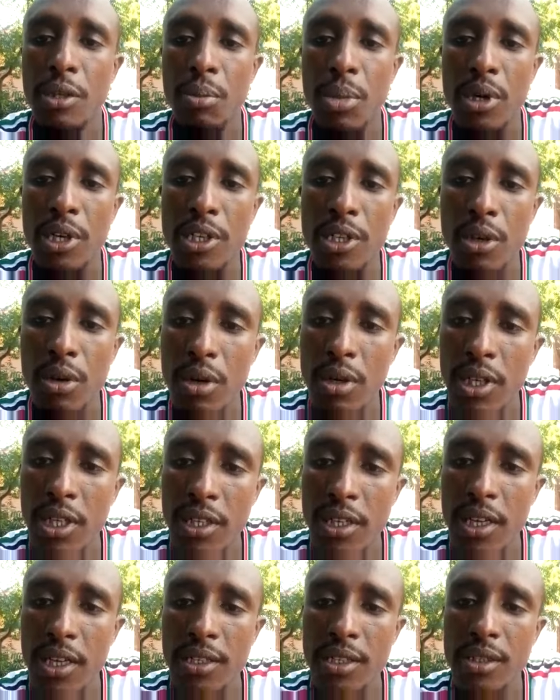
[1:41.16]
political
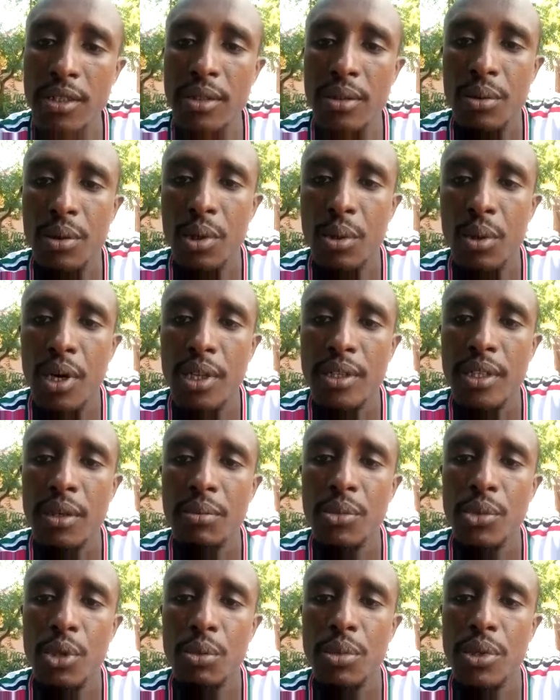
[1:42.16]
leaders. We want
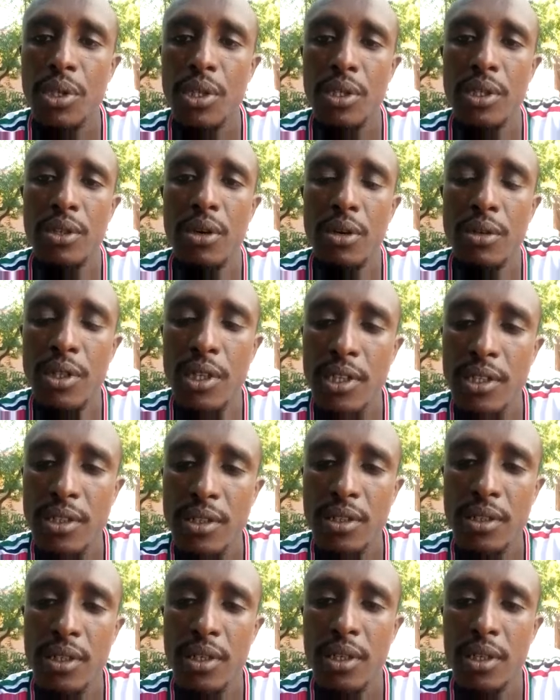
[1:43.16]
them to be
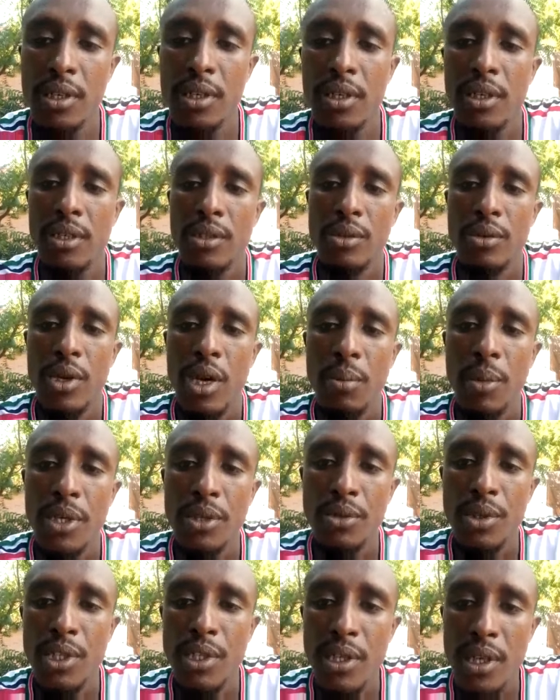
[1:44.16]
doctors, to come
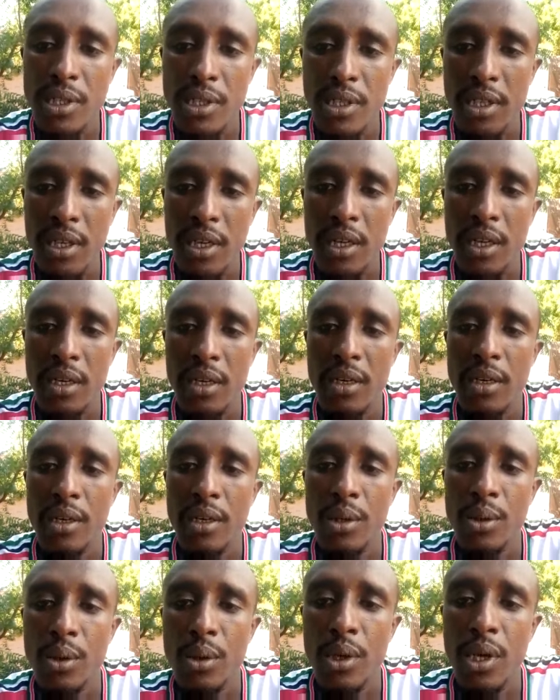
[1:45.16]
and treat us here.
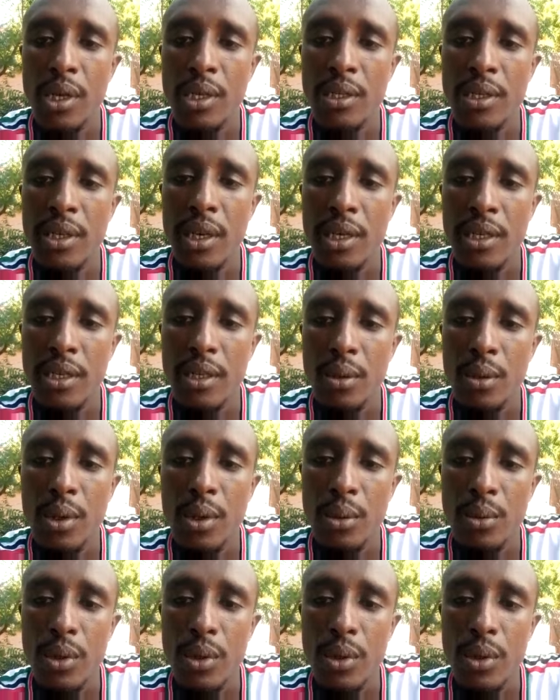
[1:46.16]
We want them to